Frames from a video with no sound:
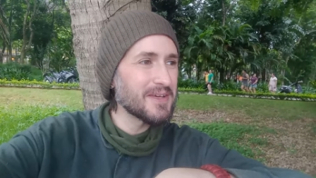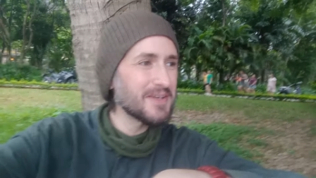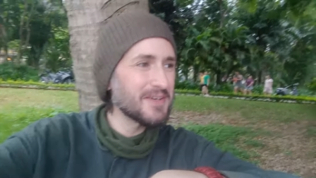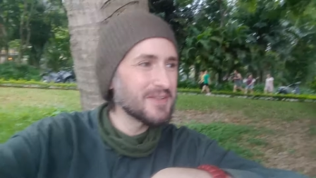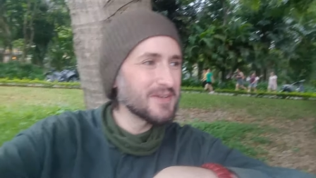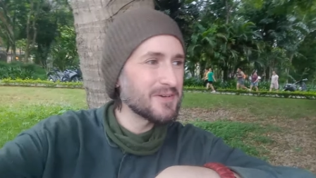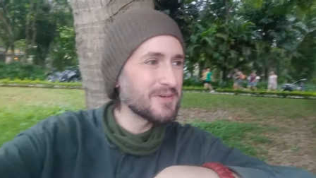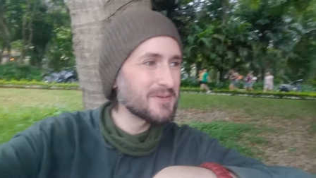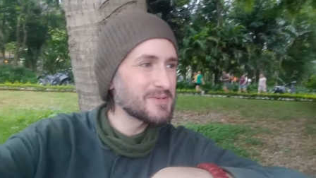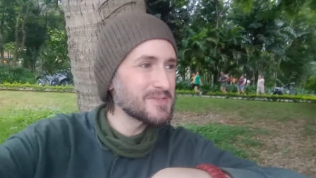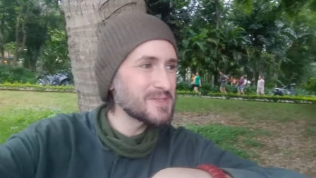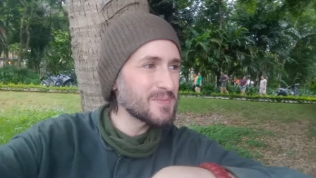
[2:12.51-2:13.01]

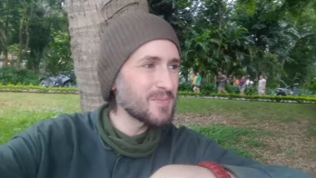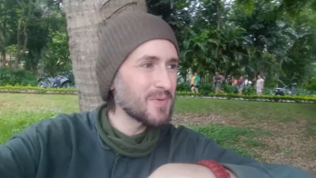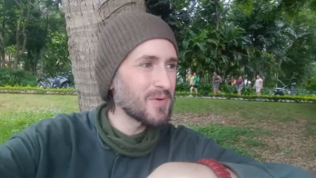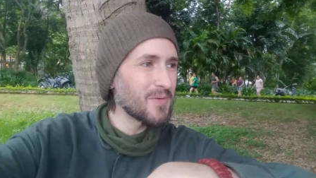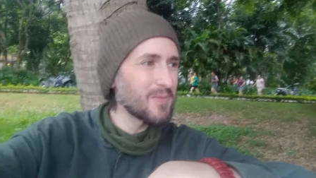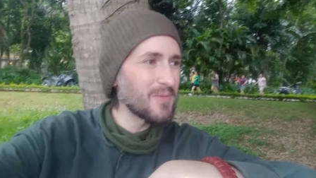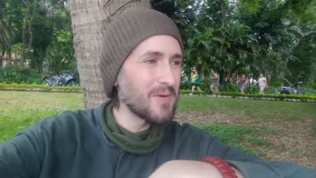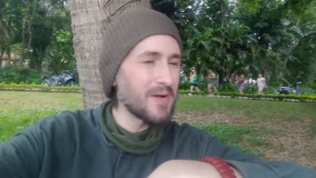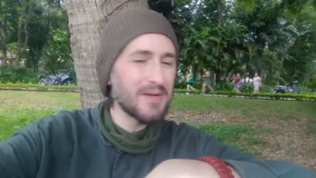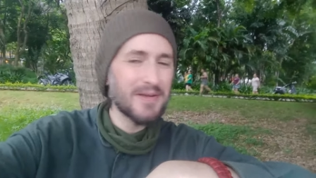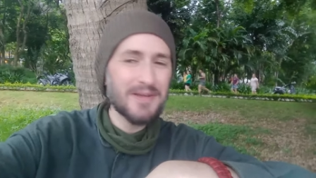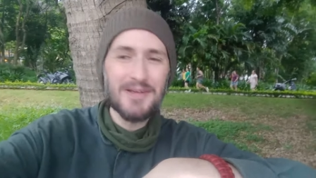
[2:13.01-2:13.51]
you know, somewhere
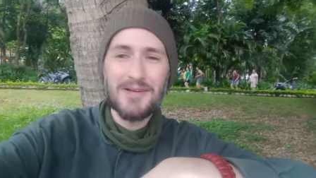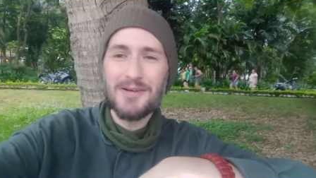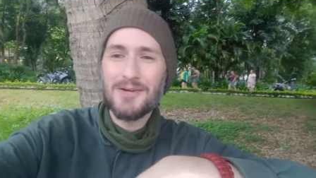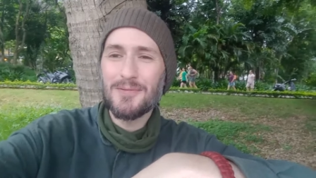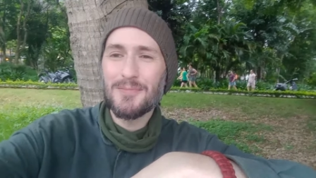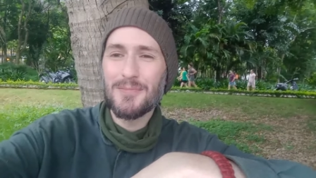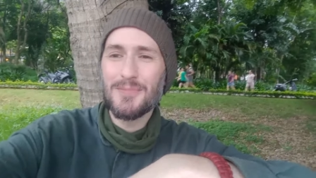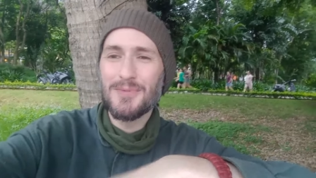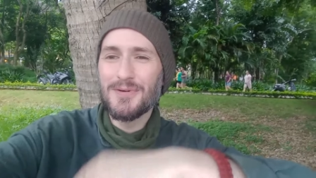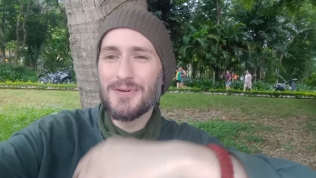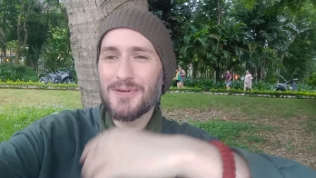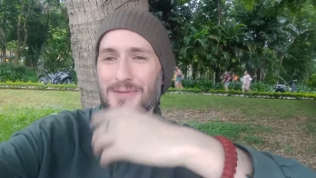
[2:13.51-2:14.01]
around
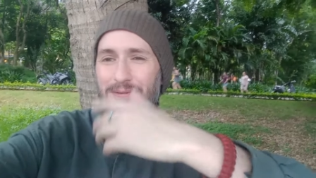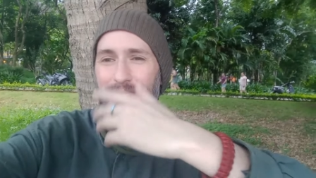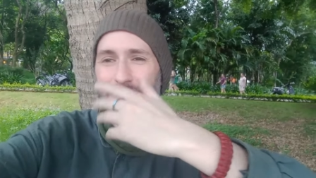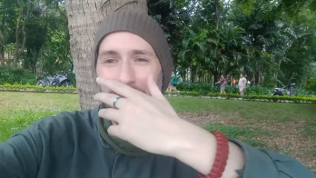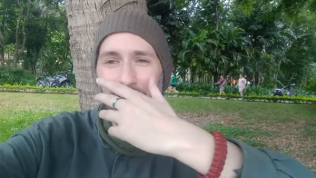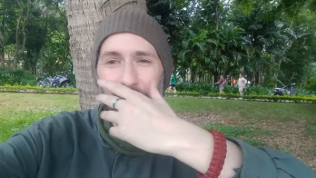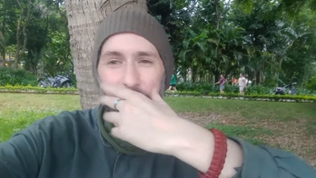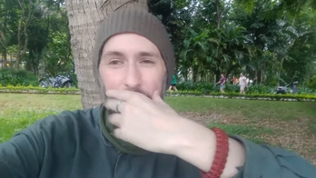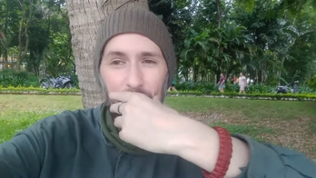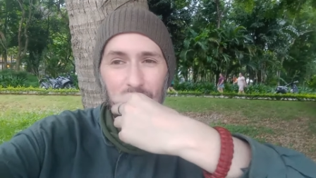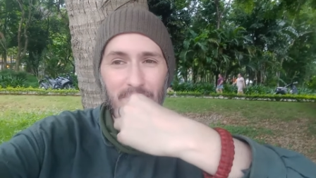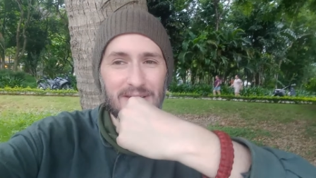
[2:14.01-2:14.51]
here, but
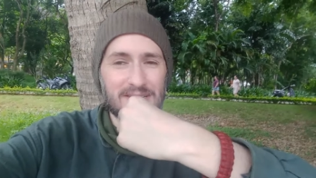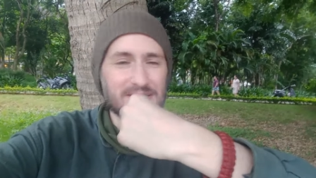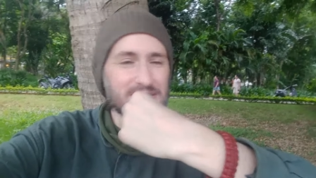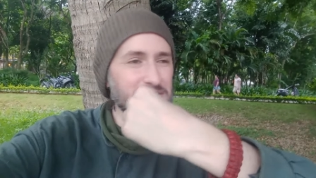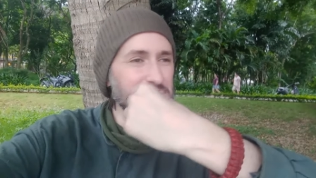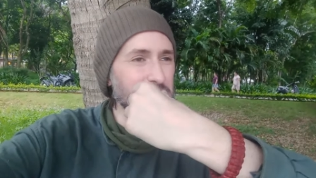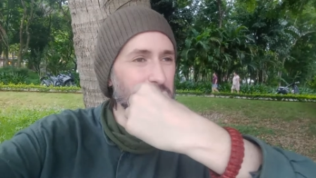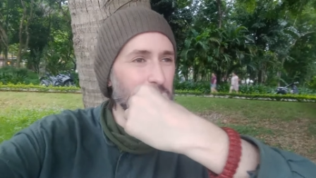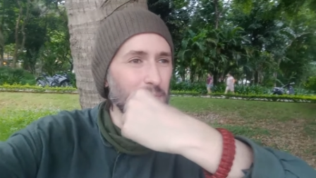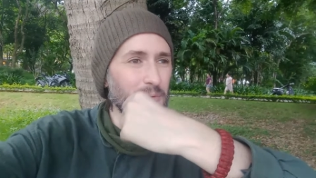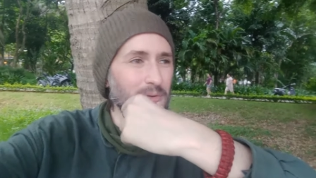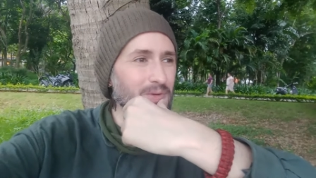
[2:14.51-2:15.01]
other
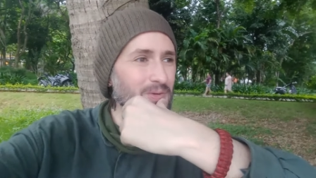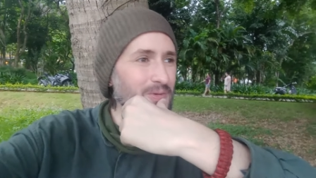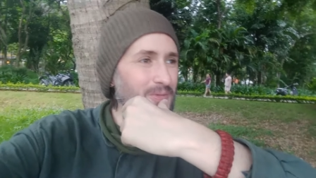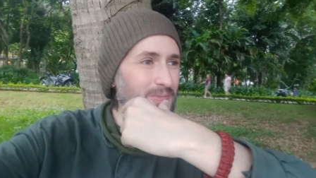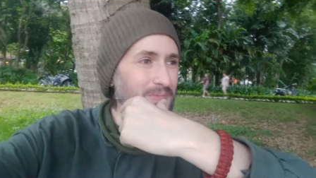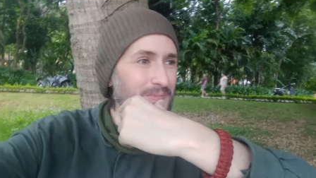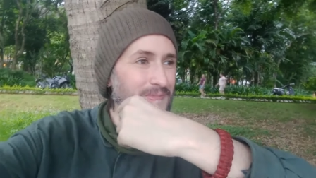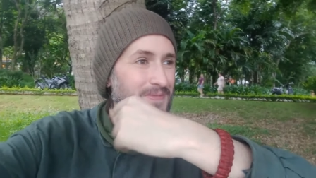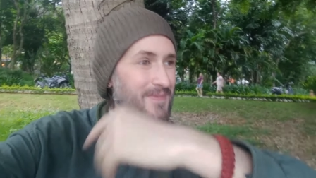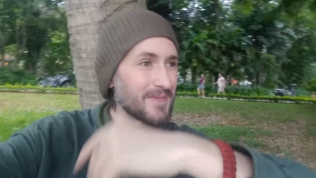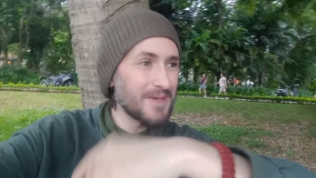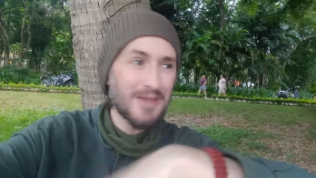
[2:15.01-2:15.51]
places in the world,
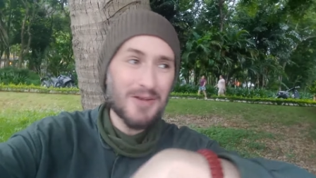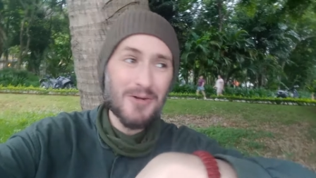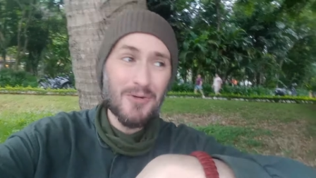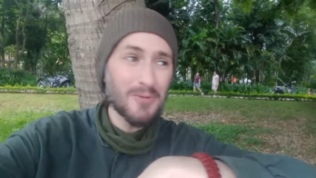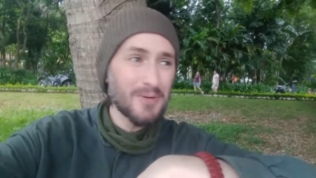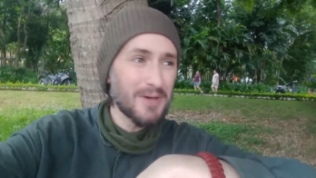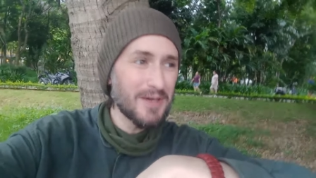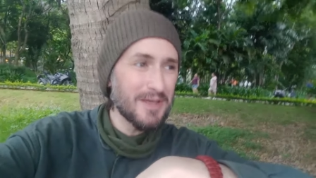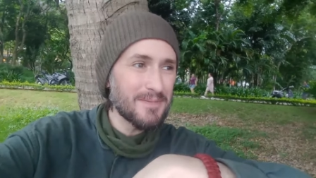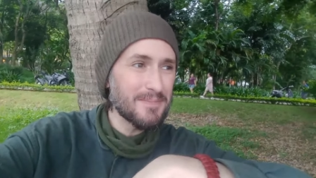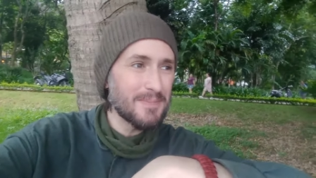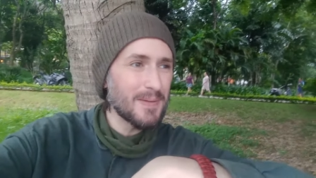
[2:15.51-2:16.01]
you
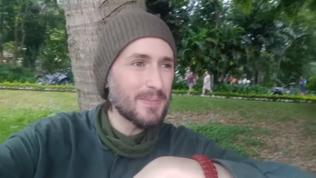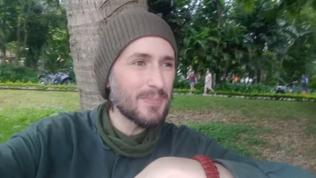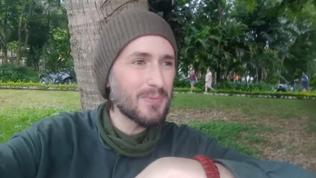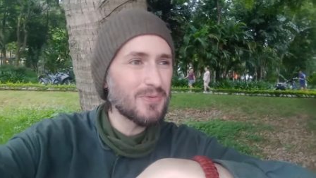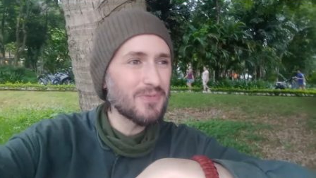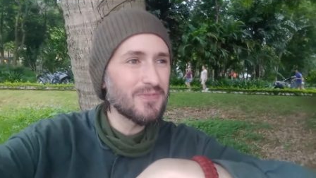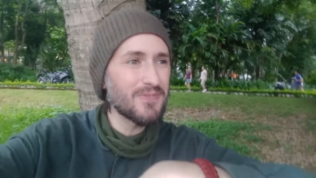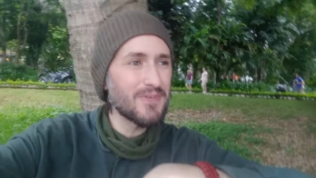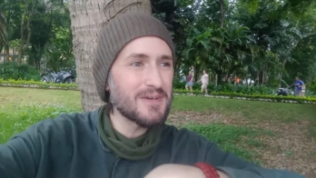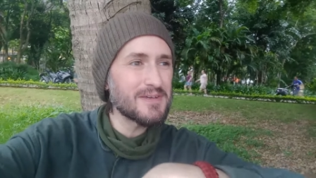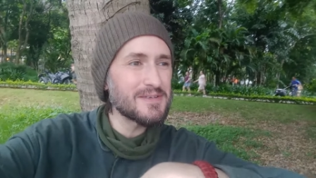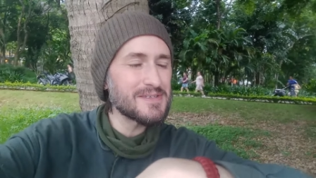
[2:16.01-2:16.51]
don't get in
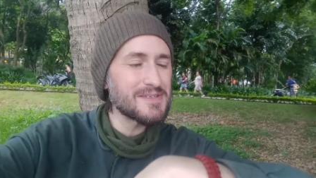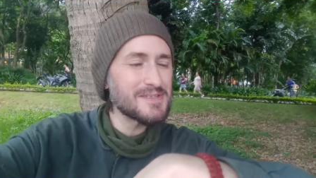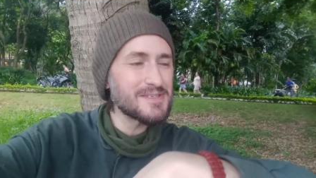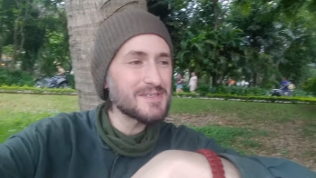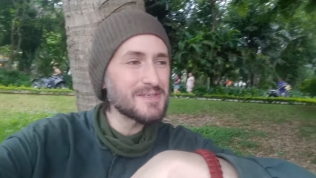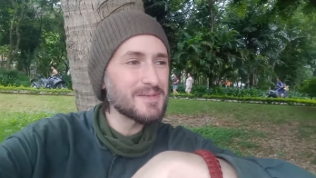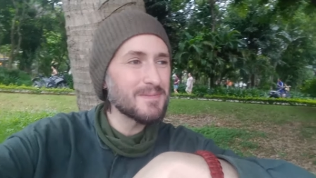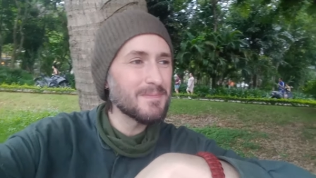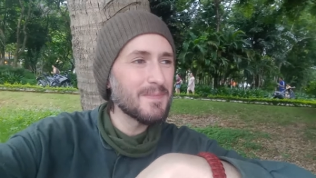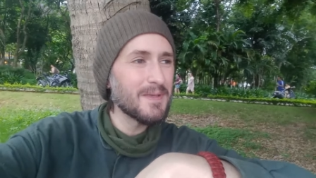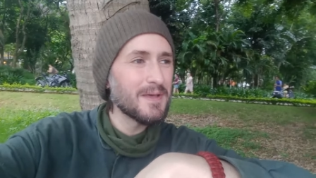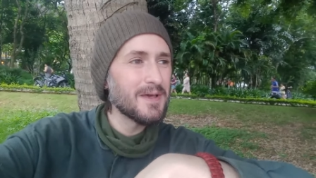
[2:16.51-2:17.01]
people's faces.